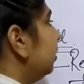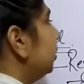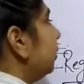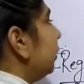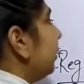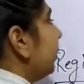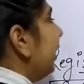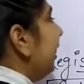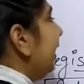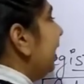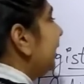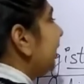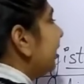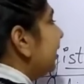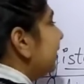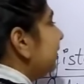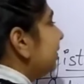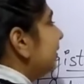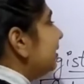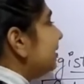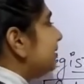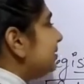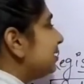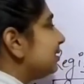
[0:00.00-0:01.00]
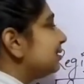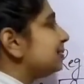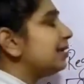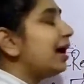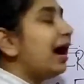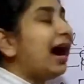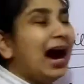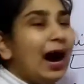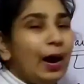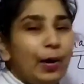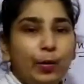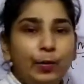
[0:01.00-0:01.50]
Okay, this is
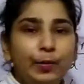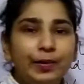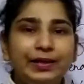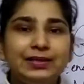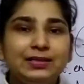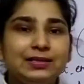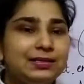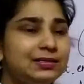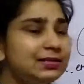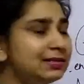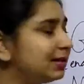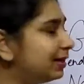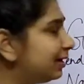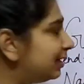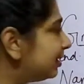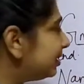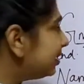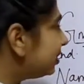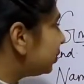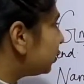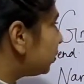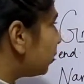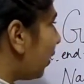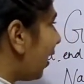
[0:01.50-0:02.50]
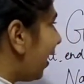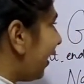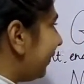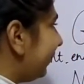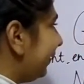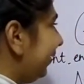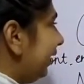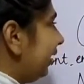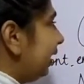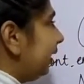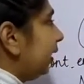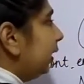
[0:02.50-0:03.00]
how insert
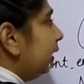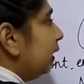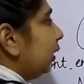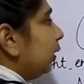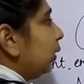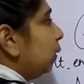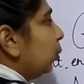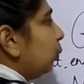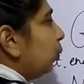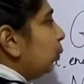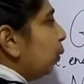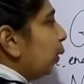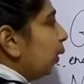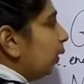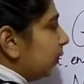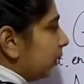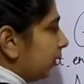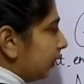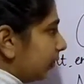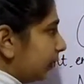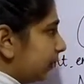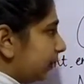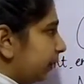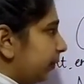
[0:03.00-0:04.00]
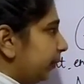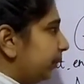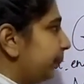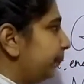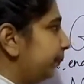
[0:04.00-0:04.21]
query work.